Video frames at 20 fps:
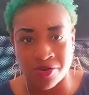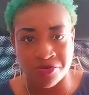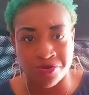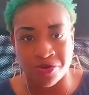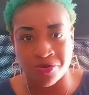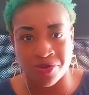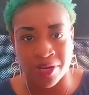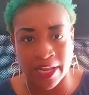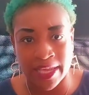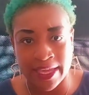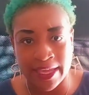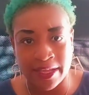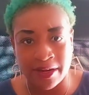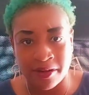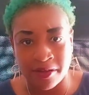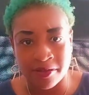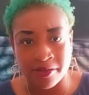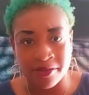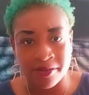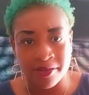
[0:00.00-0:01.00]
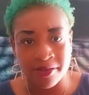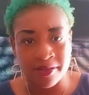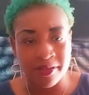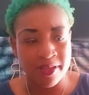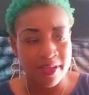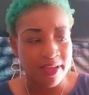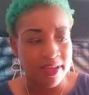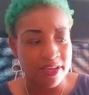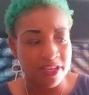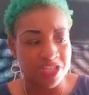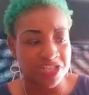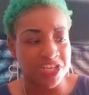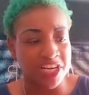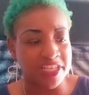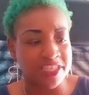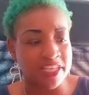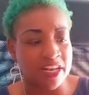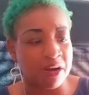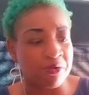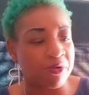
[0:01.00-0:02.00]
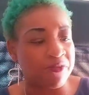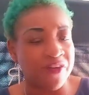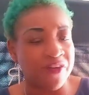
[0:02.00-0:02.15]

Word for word: You you clean. The shit is in the